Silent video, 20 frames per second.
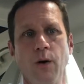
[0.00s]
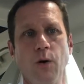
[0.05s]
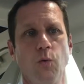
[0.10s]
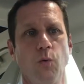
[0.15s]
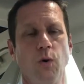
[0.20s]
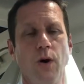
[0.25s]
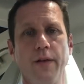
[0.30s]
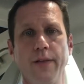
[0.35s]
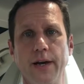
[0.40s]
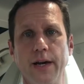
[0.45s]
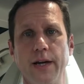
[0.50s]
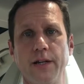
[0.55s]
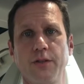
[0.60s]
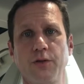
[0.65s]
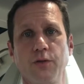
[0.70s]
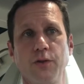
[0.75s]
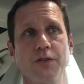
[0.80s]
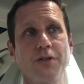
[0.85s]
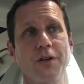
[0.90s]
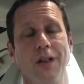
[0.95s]
Well, the
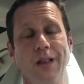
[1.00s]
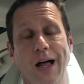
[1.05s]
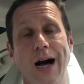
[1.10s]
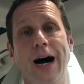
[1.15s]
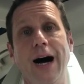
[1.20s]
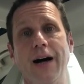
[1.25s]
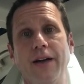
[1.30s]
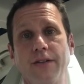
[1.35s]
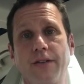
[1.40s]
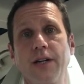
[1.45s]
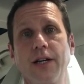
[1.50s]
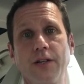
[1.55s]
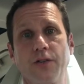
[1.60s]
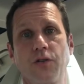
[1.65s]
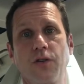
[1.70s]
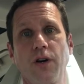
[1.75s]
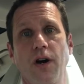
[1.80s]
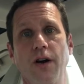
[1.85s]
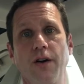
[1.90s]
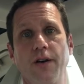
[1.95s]
answer is a lot to get
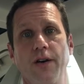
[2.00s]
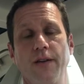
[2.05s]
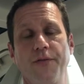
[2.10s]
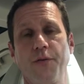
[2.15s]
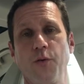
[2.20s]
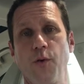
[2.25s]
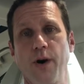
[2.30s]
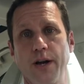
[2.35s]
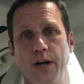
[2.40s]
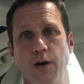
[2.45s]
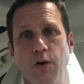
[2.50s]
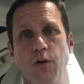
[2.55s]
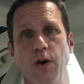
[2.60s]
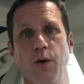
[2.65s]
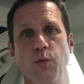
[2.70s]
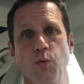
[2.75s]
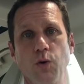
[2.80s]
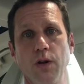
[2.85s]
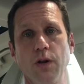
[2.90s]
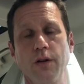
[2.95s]
started if you want to
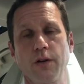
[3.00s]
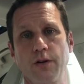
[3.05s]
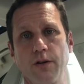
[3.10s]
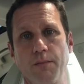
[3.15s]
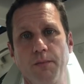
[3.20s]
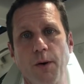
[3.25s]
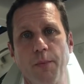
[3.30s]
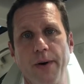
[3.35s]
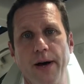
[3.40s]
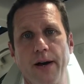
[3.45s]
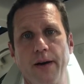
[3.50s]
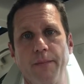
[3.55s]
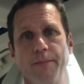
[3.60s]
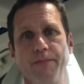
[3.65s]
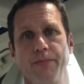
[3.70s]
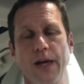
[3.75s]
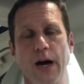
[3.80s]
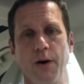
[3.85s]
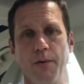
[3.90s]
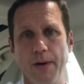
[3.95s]
create really good momentum.
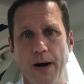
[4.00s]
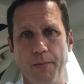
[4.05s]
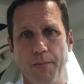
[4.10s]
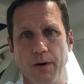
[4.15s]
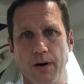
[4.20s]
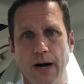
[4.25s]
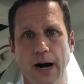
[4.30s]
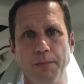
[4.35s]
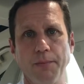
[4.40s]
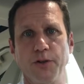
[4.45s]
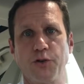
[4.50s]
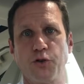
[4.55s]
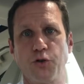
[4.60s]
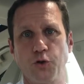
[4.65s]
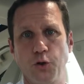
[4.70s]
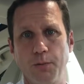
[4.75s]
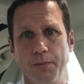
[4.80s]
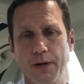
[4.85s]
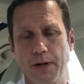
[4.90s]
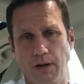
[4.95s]
Now, remember, I'm
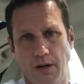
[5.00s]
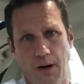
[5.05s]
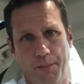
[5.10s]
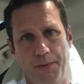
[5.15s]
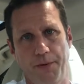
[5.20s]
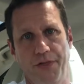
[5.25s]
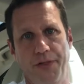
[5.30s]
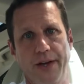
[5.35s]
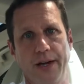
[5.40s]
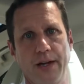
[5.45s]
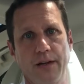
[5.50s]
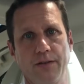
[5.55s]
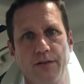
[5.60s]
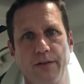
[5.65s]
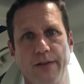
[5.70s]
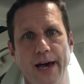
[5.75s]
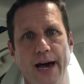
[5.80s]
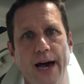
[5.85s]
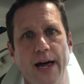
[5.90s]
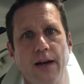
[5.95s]
assuming a couple things
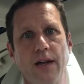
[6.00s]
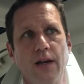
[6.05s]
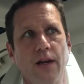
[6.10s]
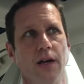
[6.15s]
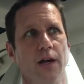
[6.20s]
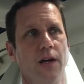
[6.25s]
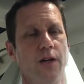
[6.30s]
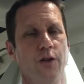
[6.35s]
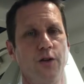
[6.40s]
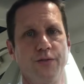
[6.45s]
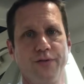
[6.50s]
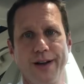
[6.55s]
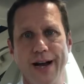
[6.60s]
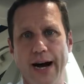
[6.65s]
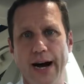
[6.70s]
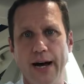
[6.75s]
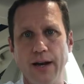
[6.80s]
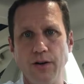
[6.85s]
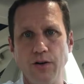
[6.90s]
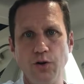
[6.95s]
that You've
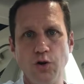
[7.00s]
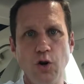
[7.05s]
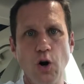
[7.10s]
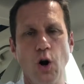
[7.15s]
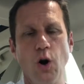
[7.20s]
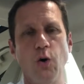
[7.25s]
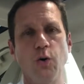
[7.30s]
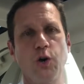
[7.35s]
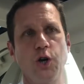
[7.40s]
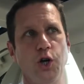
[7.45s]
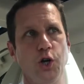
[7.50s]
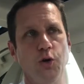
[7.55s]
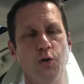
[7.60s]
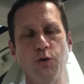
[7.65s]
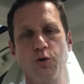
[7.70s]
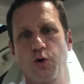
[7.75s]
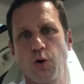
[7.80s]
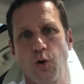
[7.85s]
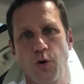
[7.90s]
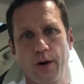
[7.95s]
got no
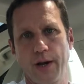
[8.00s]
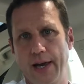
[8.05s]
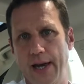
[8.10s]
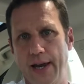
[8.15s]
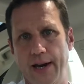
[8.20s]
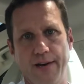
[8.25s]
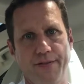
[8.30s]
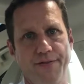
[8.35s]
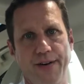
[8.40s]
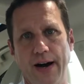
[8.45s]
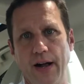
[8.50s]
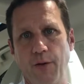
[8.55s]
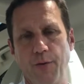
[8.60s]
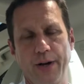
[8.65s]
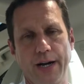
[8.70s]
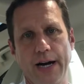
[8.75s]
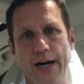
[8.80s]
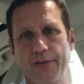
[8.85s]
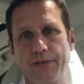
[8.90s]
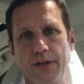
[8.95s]
huge organic
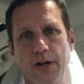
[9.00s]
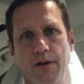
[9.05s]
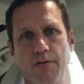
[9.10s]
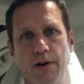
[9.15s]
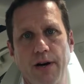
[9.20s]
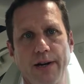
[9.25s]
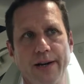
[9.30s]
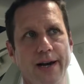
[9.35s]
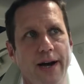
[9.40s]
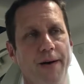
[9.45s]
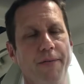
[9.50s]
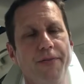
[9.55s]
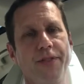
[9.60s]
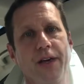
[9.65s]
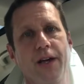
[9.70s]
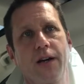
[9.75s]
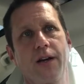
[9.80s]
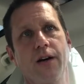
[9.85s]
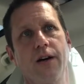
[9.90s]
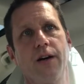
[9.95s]
following out there right now.
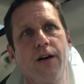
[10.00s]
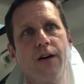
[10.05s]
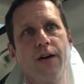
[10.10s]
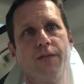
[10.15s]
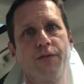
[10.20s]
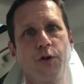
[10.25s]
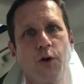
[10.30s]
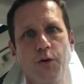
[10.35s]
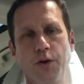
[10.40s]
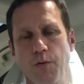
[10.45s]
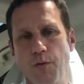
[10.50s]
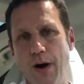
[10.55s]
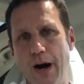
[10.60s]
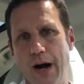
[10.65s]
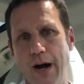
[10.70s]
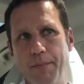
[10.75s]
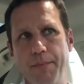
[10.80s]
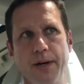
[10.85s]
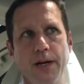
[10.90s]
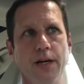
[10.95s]
Think of Tony
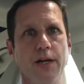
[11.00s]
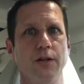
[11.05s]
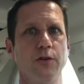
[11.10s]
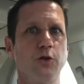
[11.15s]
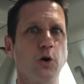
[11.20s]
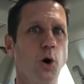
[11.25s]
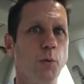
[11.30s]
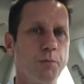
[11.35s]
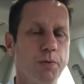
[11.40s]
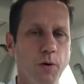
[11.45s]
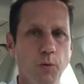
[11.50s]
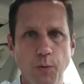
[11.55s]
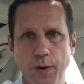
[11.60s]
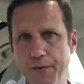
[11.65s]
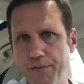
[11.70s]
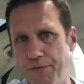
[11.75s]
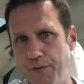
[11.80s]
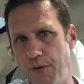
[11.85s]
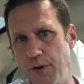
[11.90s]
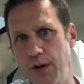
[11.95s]
Robbins, Oprah
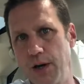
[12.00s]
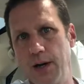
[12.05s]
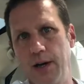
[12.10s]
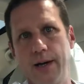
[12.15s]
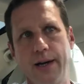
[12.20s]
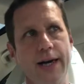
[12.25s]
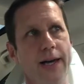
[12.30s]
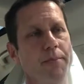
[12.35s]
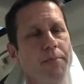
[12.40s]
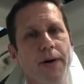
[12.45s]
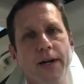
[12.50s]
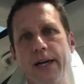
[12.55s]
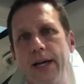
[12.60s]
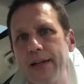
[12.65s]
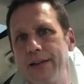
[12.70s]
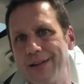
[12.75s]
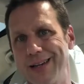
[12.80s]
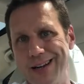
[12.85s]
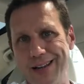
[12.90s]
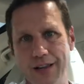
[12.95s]
Winfrey, anybody
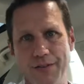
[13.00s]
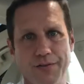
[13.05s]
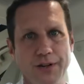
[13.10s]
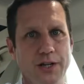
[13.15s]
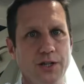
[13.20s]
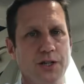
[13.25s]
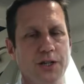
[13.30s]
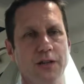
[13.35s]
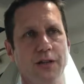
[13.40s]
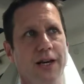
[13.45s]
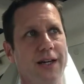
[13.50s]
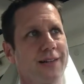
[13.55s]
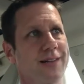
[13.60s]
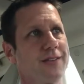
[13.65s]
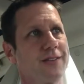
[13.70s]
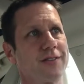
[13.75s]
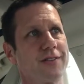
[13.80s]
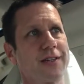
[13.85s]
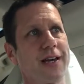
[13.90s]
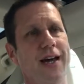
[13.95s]
on television. Like,
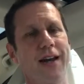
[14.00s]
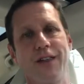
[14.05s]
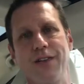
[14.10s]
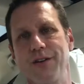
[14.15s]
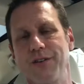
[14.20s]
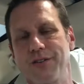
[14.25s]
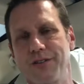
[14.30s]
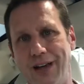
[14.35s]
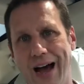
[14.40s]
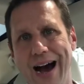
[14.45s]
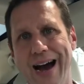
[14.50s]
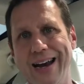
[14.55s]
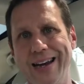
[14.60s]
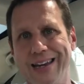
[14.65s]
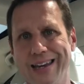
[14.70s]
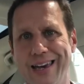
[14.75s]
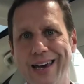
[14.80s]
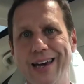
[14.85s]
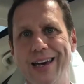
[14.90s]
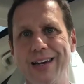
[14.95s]
this is kind of their
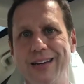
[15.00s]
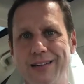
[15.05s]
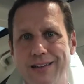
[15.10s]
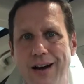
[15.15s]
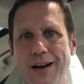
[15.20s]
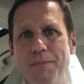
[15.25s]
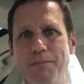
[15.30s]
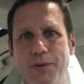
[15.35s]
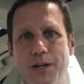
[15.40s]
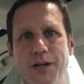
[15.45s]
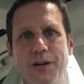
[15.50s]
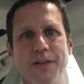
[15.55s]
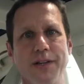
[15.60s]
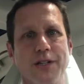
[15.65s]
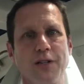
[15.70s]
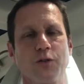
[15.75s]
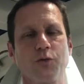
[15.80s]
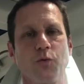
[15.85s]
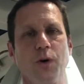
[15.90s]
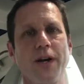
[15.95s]
side gig type deal.
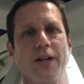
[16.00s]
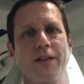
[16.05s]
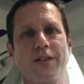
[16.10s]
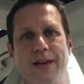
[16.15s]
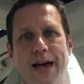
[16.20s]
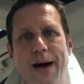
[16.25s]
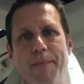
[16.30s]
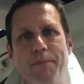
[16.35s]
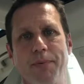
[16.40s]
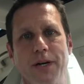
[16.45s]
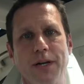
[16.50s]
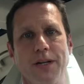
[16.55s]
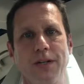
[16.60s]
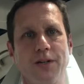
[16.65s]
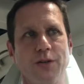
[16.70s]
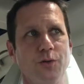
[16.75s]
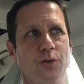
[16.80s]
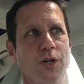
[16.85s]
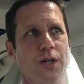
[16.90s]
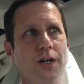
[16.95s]
They just want to tap
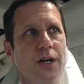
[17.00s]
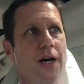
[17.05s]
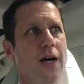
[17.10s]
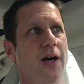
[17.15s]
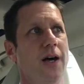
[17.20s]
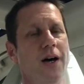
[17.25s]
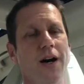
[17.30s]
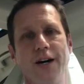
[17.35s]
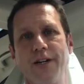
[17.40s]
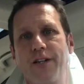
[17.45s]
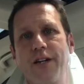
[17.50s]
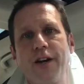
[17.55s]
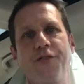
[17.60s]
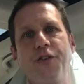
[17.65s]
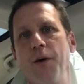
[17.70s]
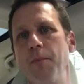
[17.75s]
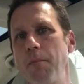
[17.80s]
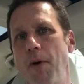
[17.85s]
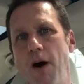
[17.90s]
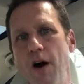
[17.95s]
into a, a
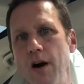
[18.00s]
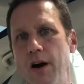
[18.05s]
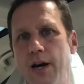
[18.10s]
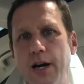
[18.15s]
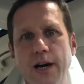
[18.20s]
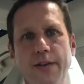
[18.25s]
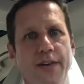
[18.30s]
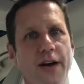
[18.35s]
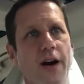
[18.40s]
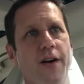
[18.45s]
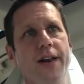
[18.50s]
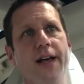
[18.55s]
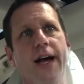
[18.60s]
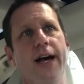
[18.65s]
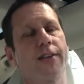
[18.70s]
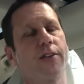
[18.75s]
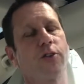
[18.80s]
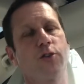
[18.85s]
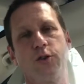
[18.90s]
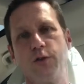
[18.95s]
different market, and they already
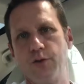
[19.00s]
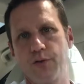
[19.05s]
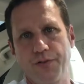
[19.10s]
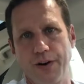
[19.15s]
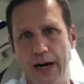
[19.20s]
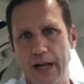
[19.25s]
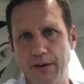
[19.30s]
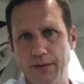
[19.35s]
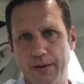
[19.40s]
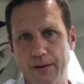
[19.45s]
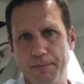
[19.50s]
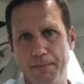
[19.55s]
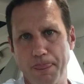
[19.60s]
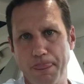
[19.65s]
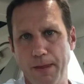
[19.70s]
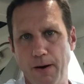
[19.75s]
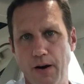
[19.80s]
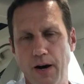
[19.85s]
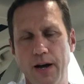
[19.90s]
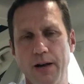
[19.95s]
got this huge following.
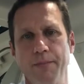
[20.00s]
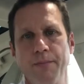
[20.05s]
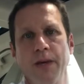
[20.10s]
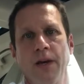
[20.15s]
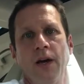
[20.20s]
All right?